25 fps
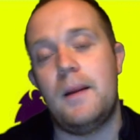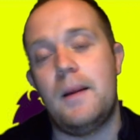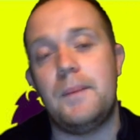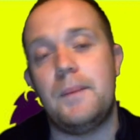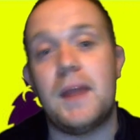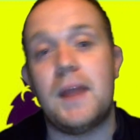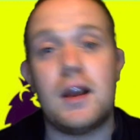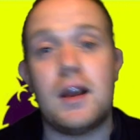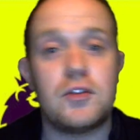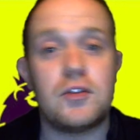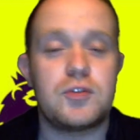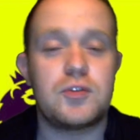
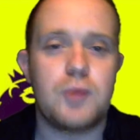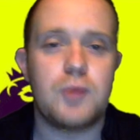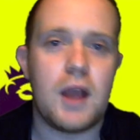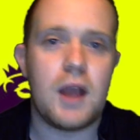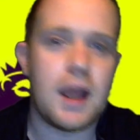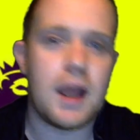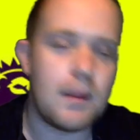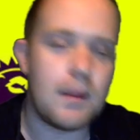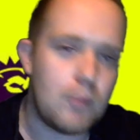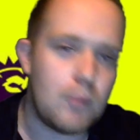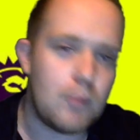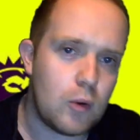
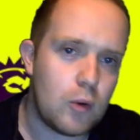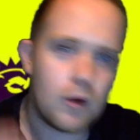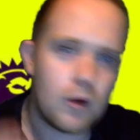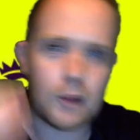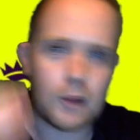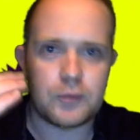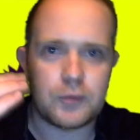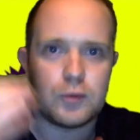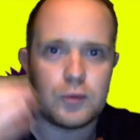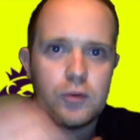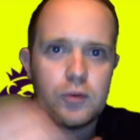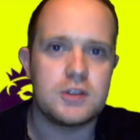Elsewhere, more up
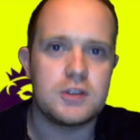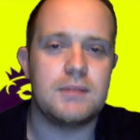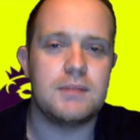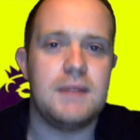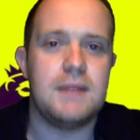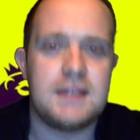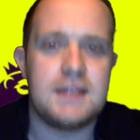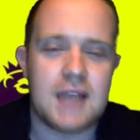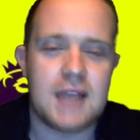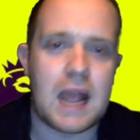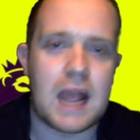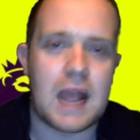towards the
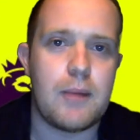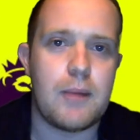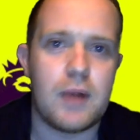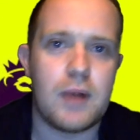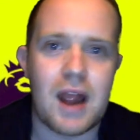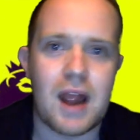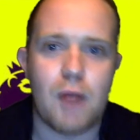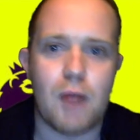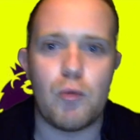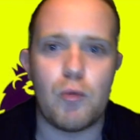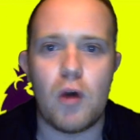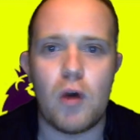mid-table
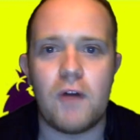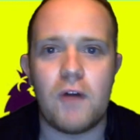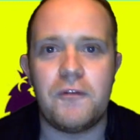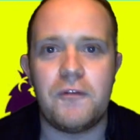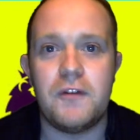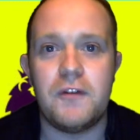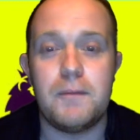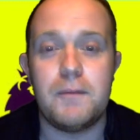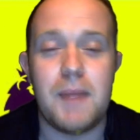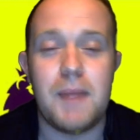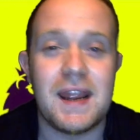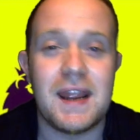now,
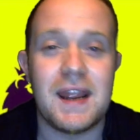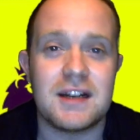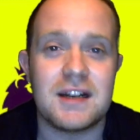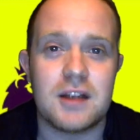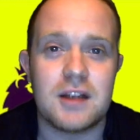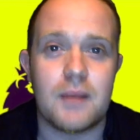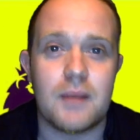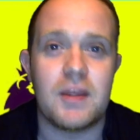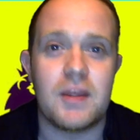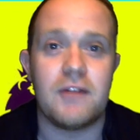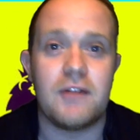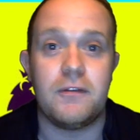Watford picked
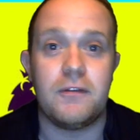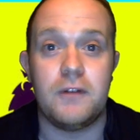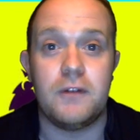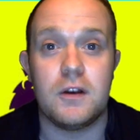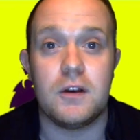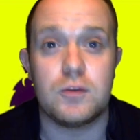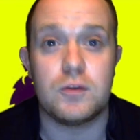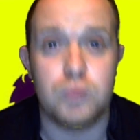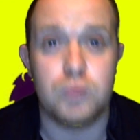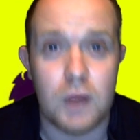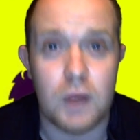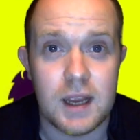up their
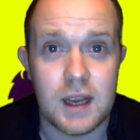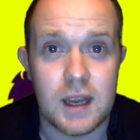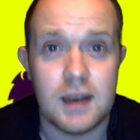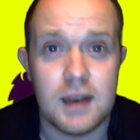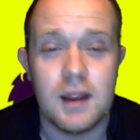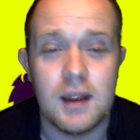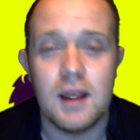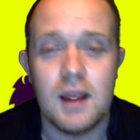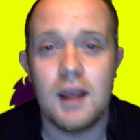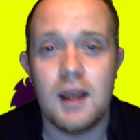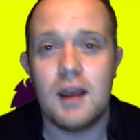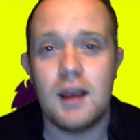first win
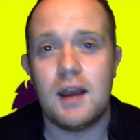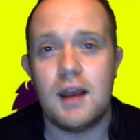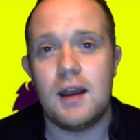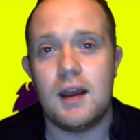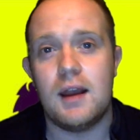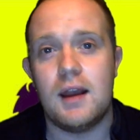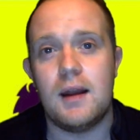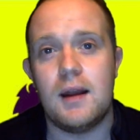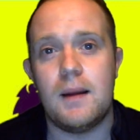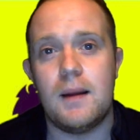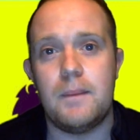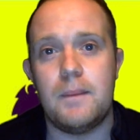
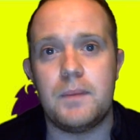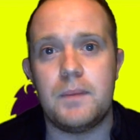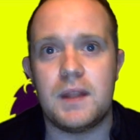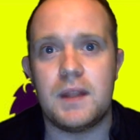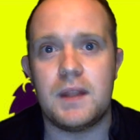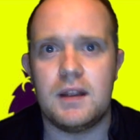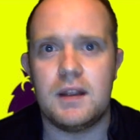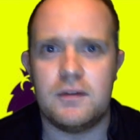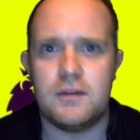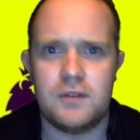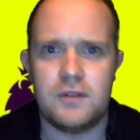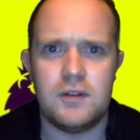
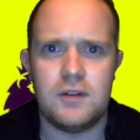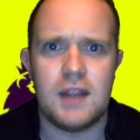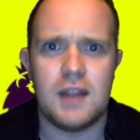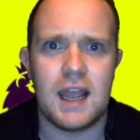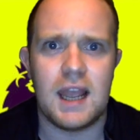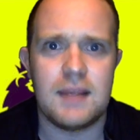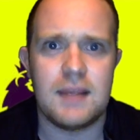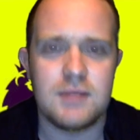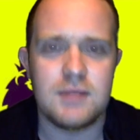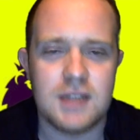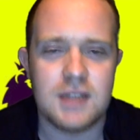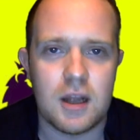in a few
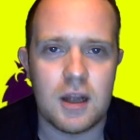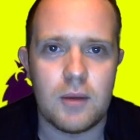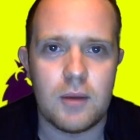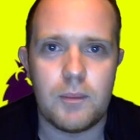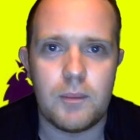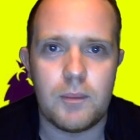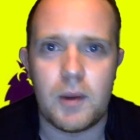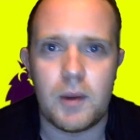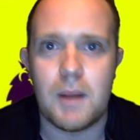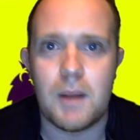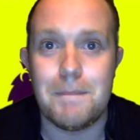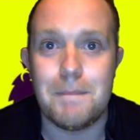games now
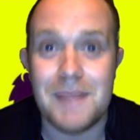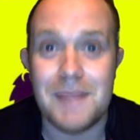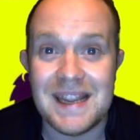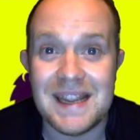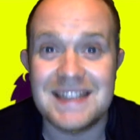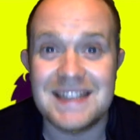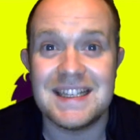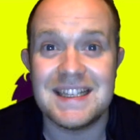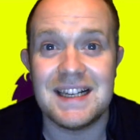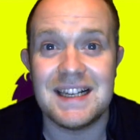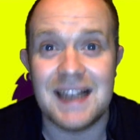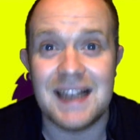by
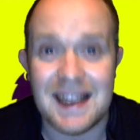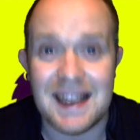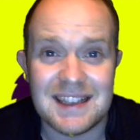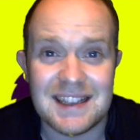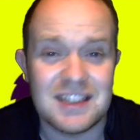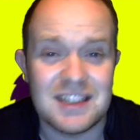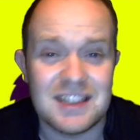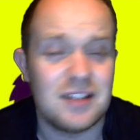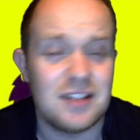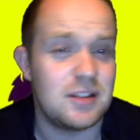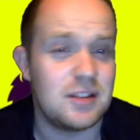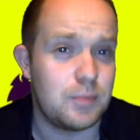beating
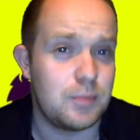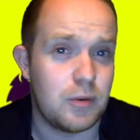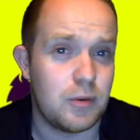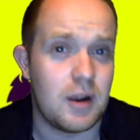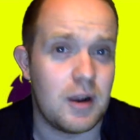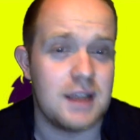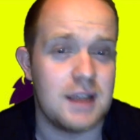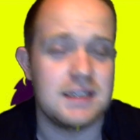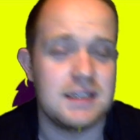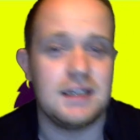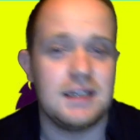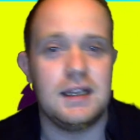Leicester,
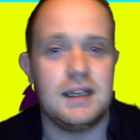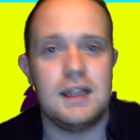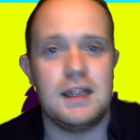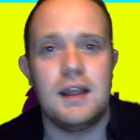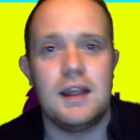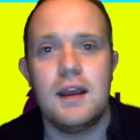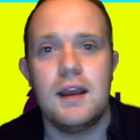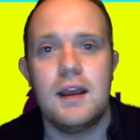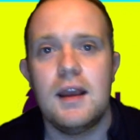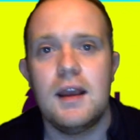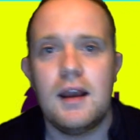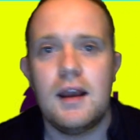surprisingly.
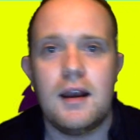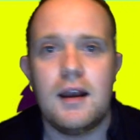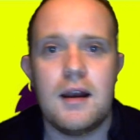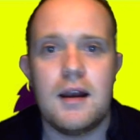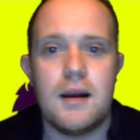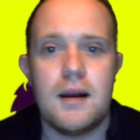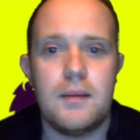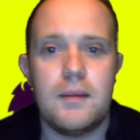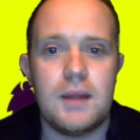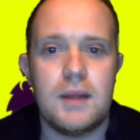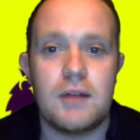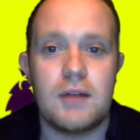
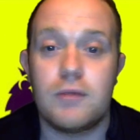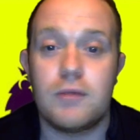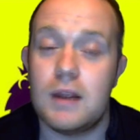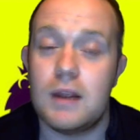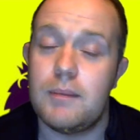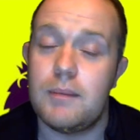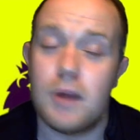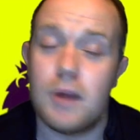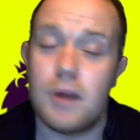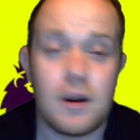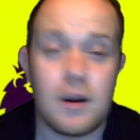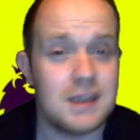Now, Riyad
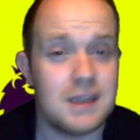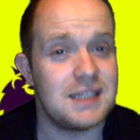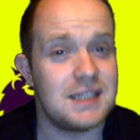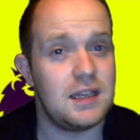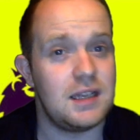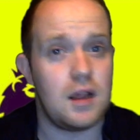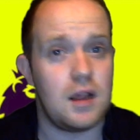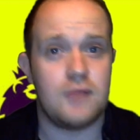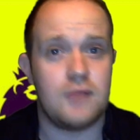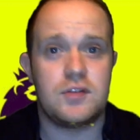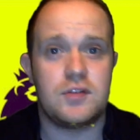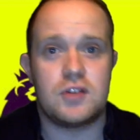Mahrez
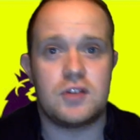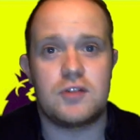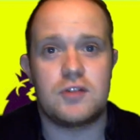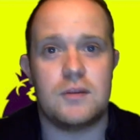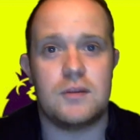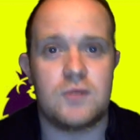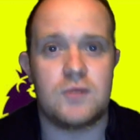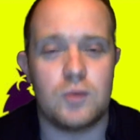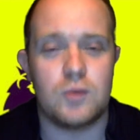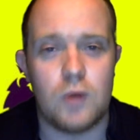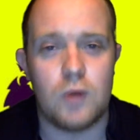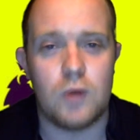loves a trip
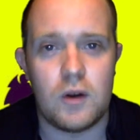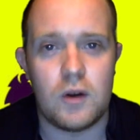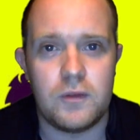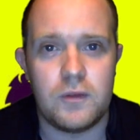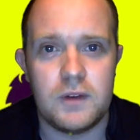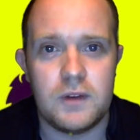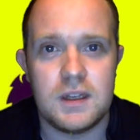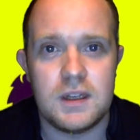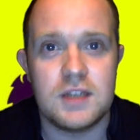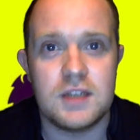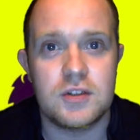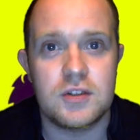to Watford.
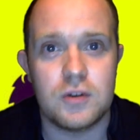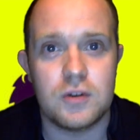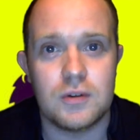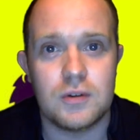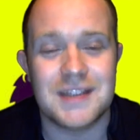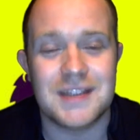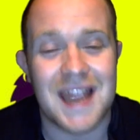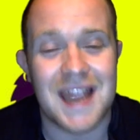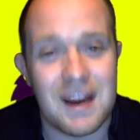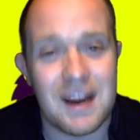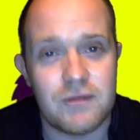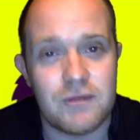He scores
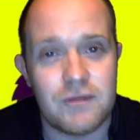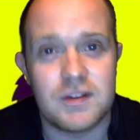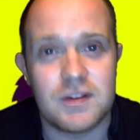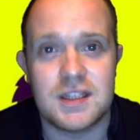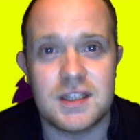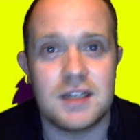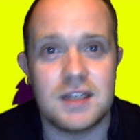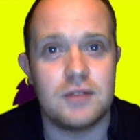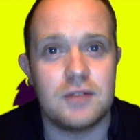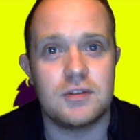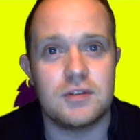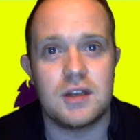every
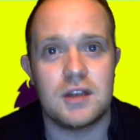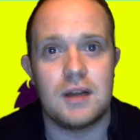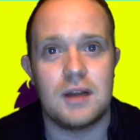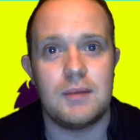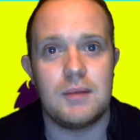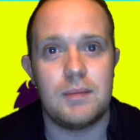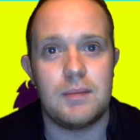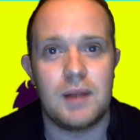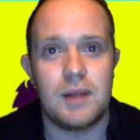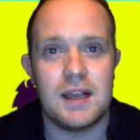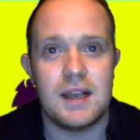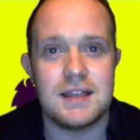single time he
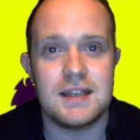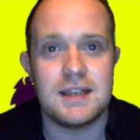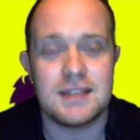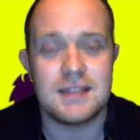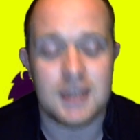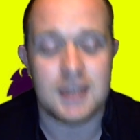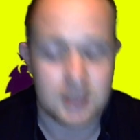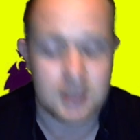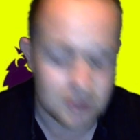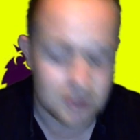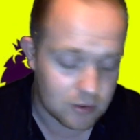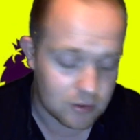plays
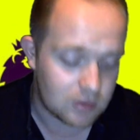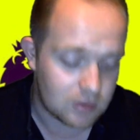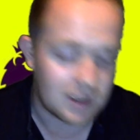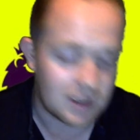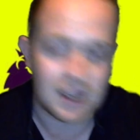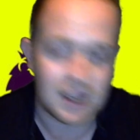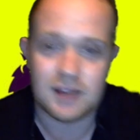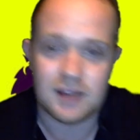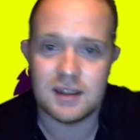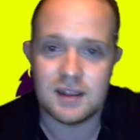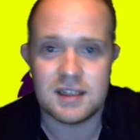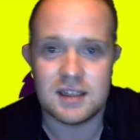there, scored
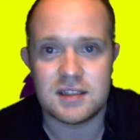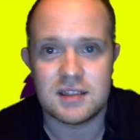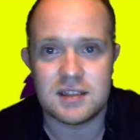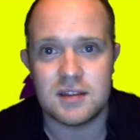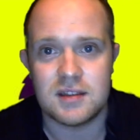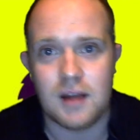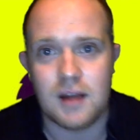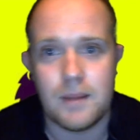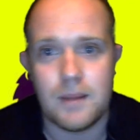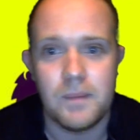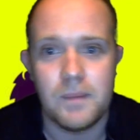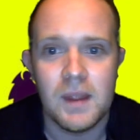again this
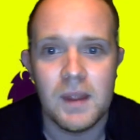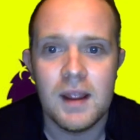time.